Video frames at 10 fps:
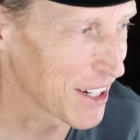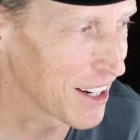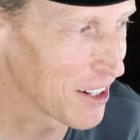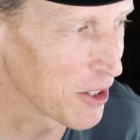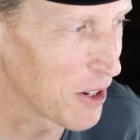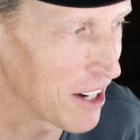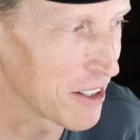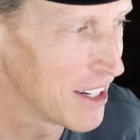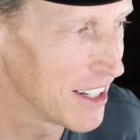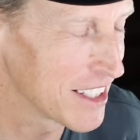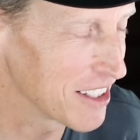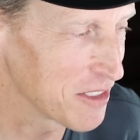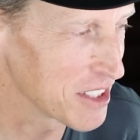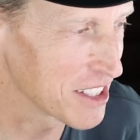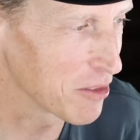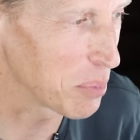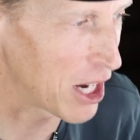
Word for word: Okay, I don't know how if it's even